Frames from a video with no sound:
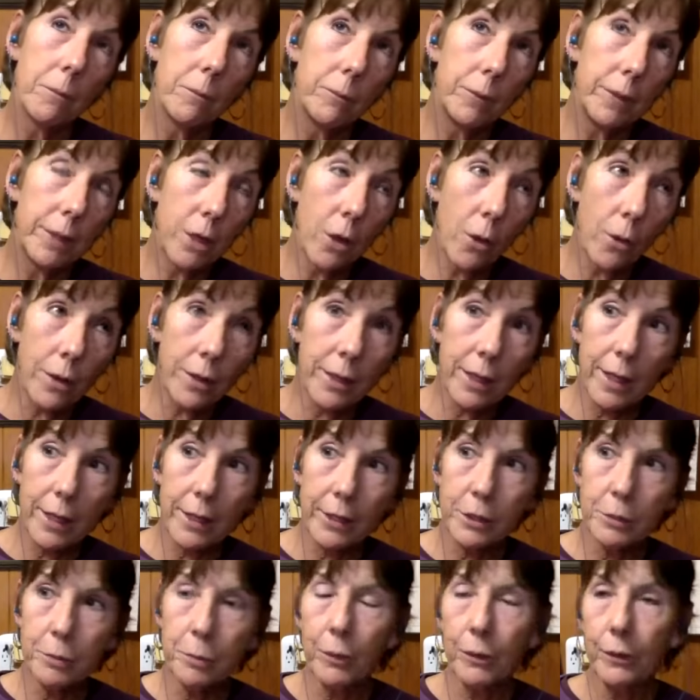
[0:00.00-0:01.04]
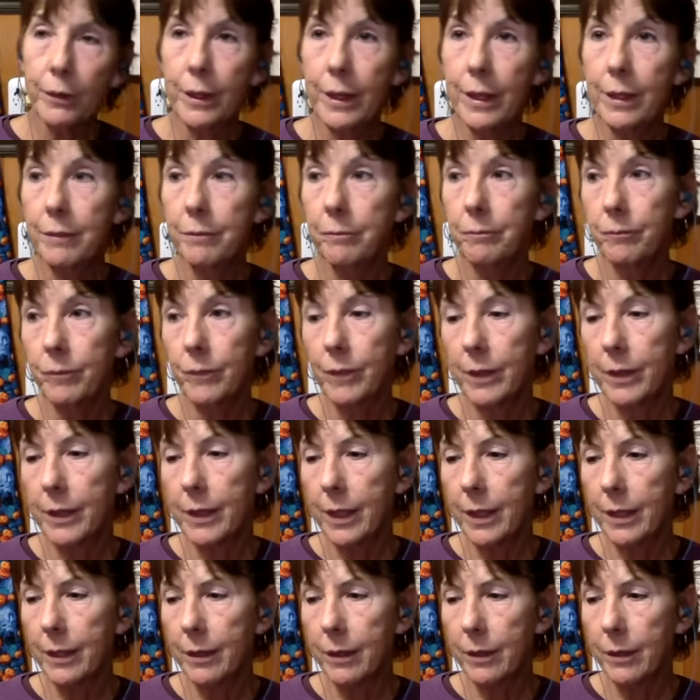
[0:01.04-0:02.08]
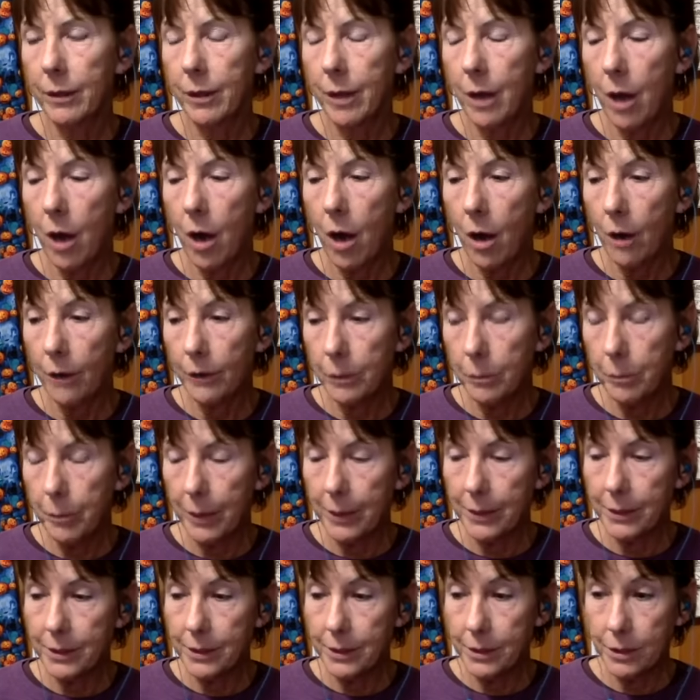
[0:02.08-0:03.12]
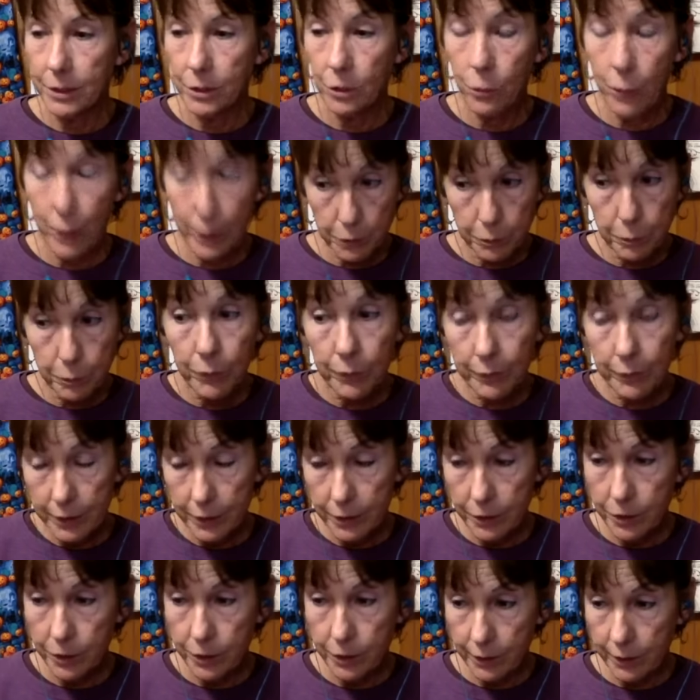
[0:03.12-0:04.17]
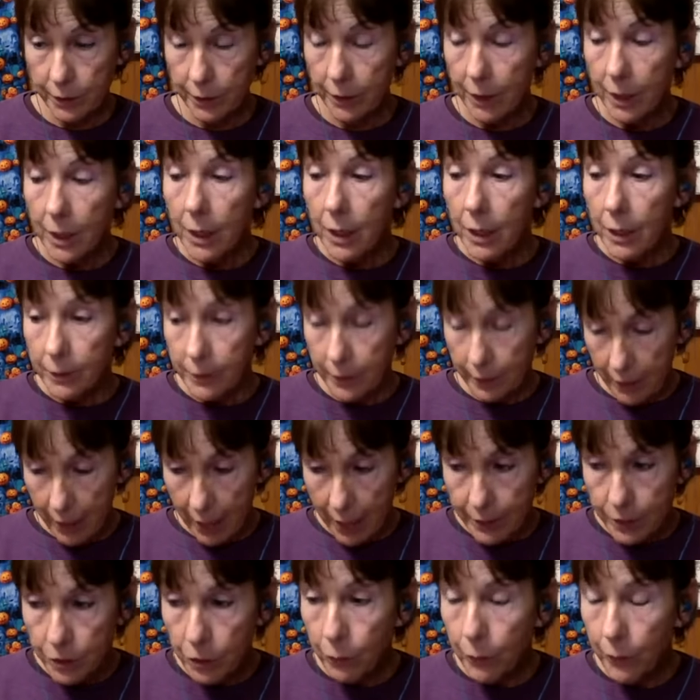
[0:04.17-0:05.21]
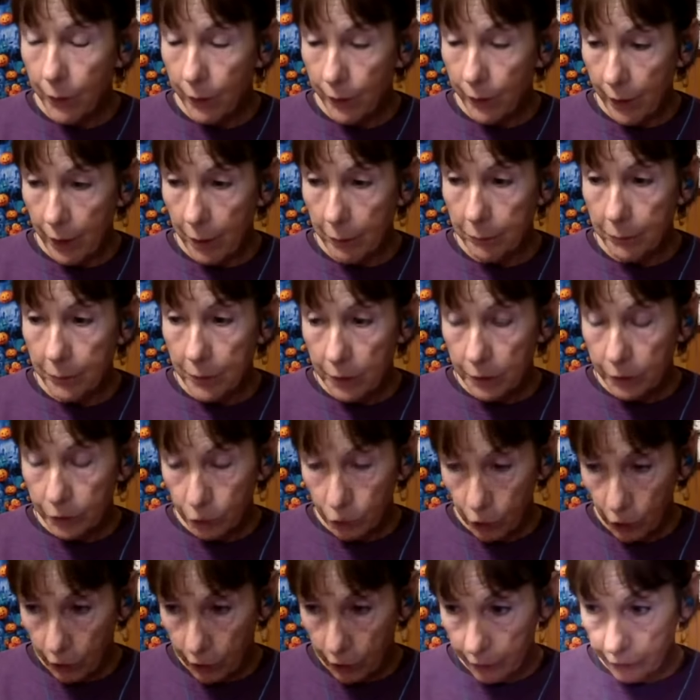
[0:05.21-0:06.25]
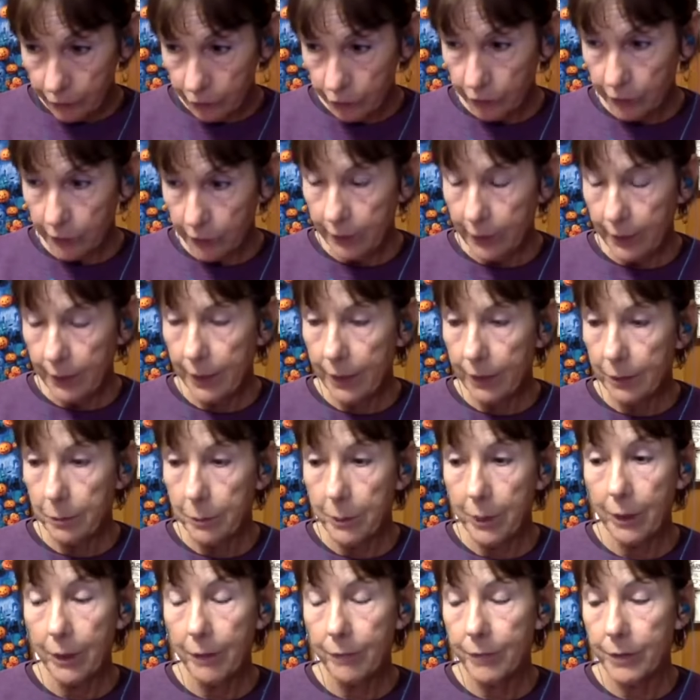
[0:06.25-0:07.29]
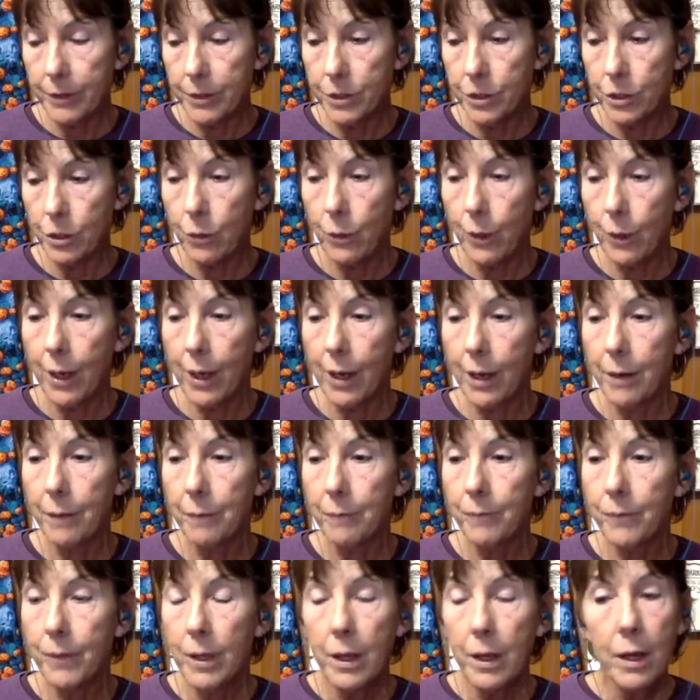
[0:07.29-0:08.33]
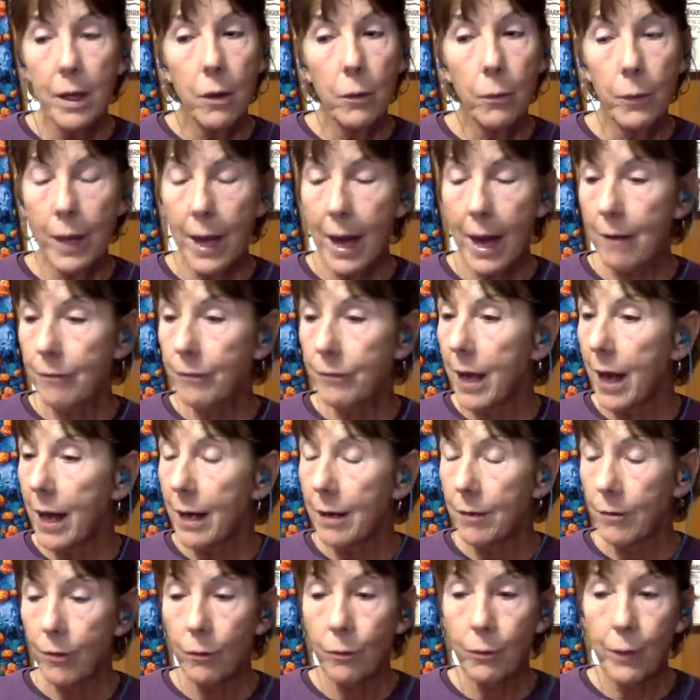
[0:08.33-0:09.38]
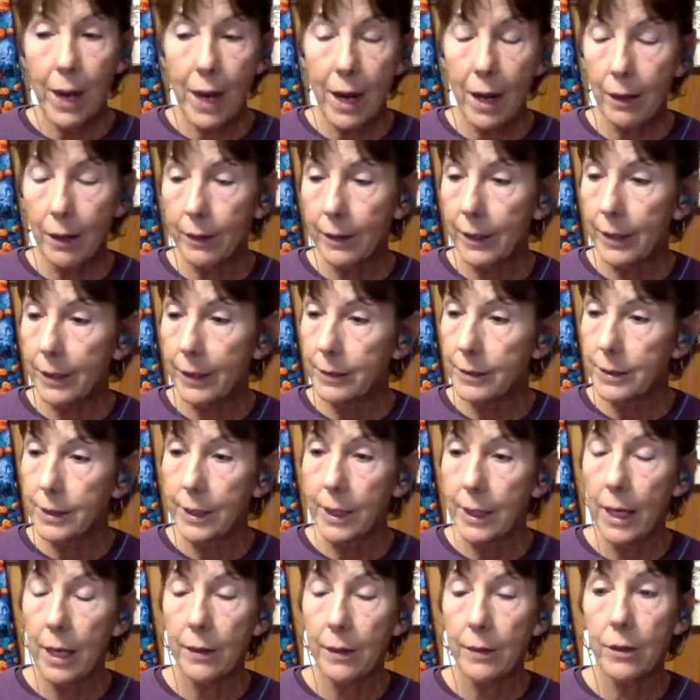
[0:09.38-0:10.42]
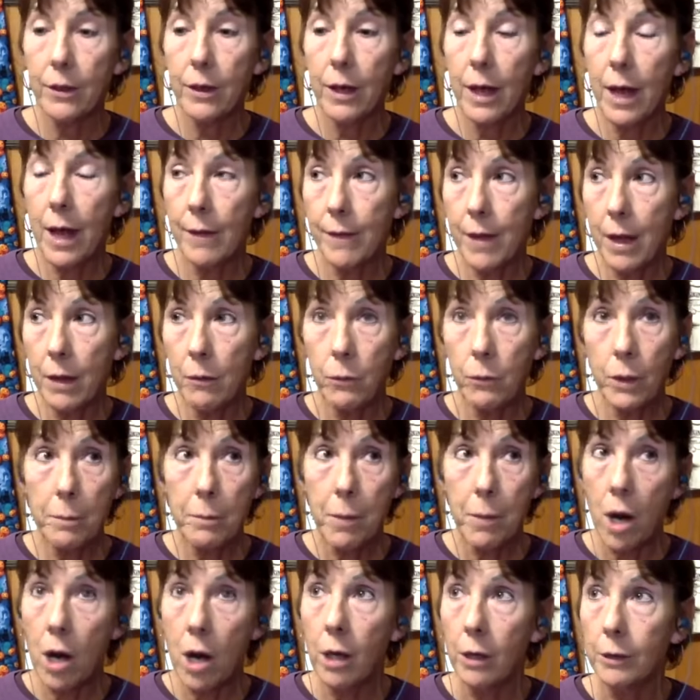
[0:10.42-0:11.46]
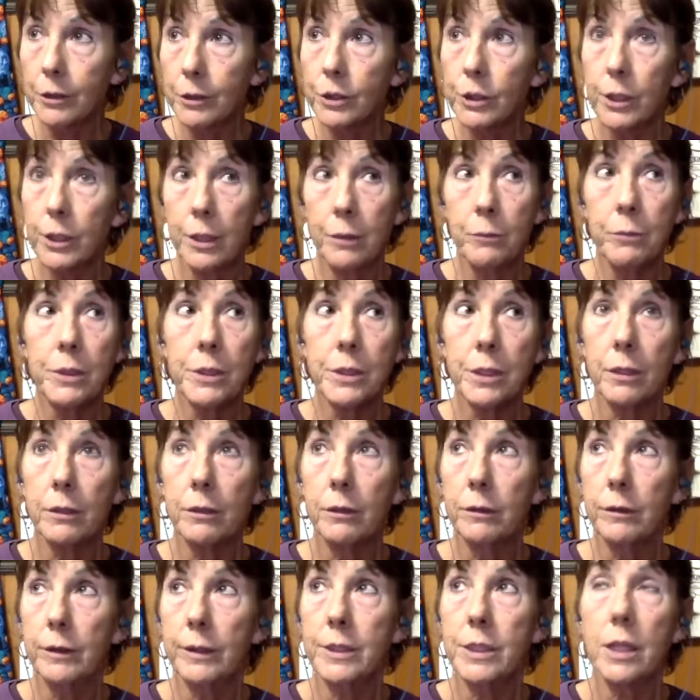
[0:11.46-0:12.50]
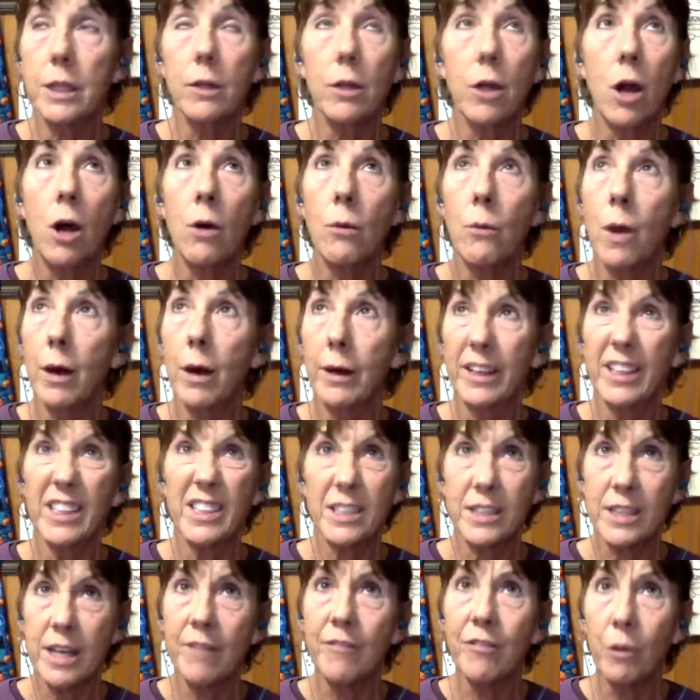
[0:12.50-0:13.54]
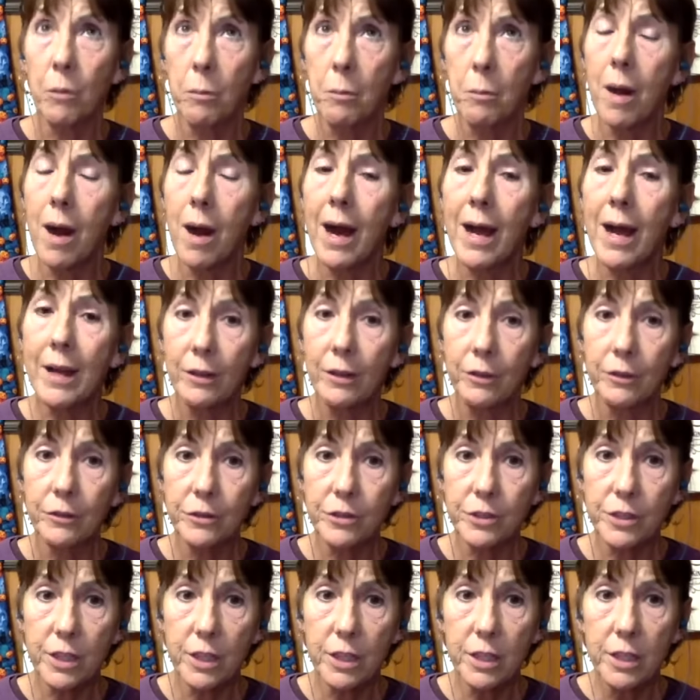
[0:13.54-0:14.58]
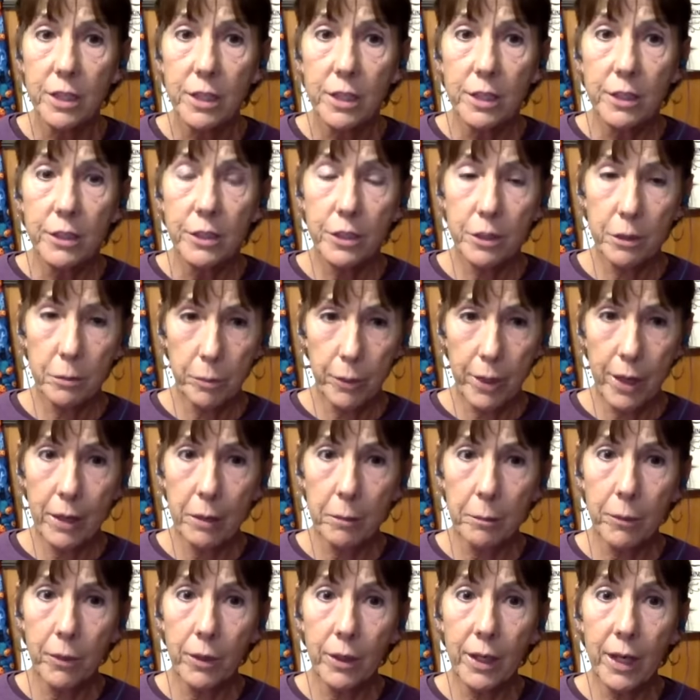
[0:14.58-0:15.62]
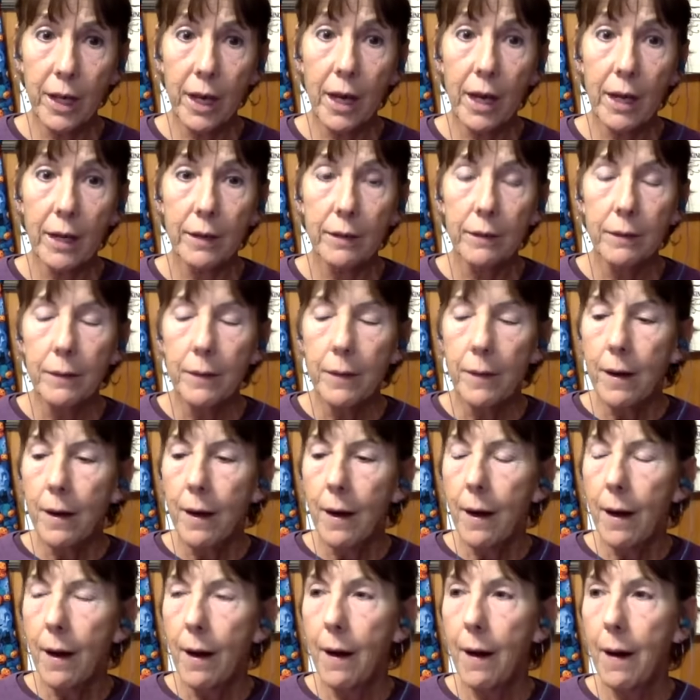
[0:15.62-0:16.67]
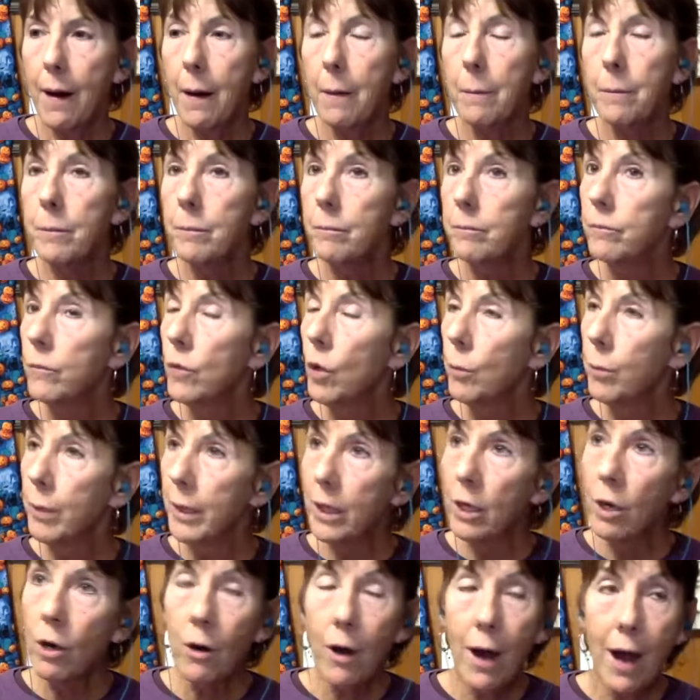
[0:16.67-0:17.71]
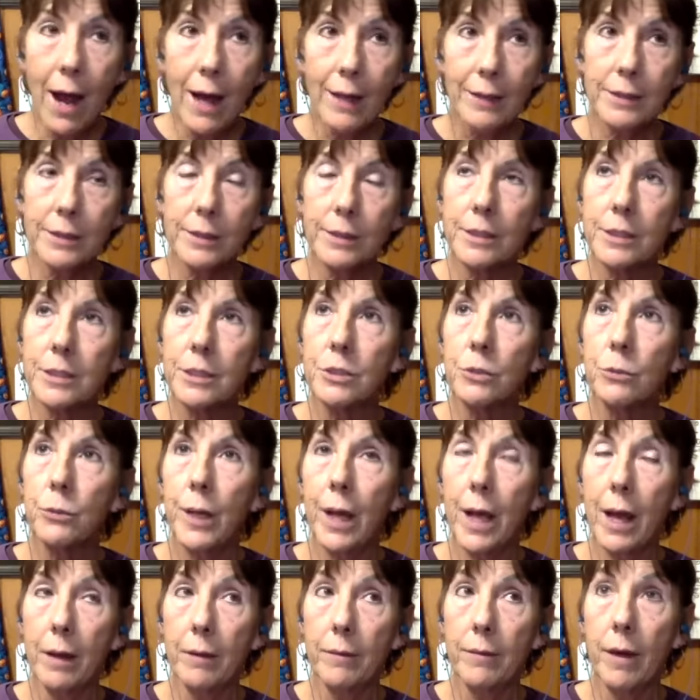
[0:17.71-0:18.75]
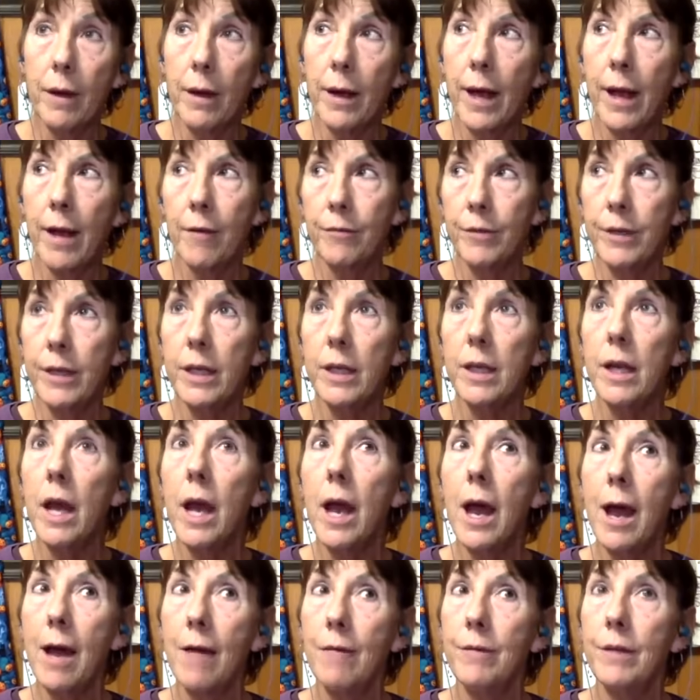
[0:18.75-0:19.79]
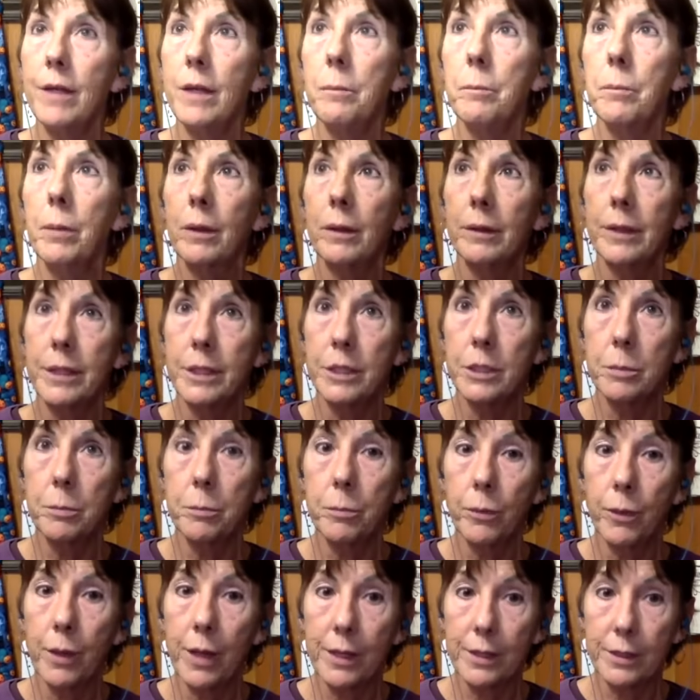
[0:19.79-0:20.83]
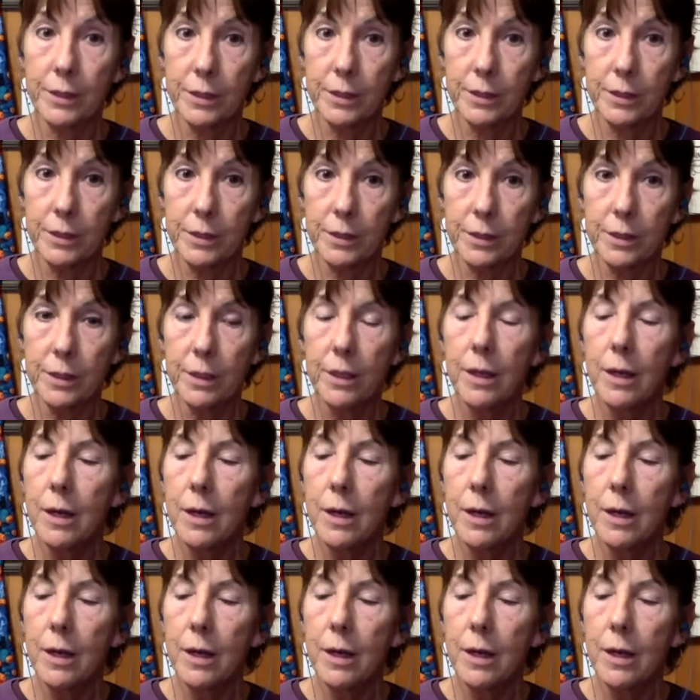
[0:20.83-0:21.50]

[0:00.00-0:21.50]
we go into East Berlin, get hauled the buses to West Berlin, to the, to Kaiser Wilhelm Church in the middle of the square. We have kind of a rally together, and then we marched. And it was a, it's a long walk. It's several miles to the Brandenburg Gate. Um, nobody harassed us. We had heavy, heavy police presence.